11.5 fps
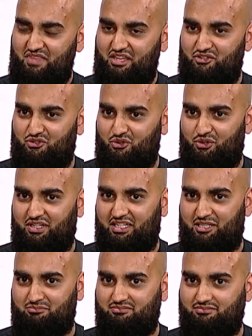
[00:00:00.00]
So
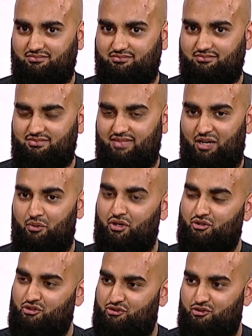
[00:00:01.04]
I went on
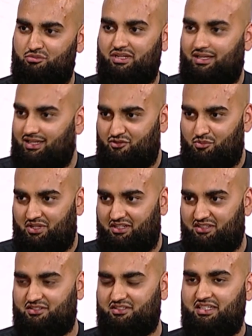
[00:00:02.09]
YouTube, like everybody
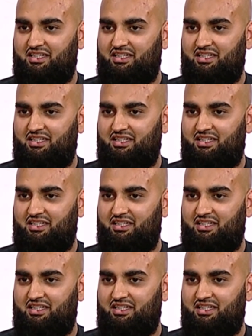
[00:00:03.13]
does,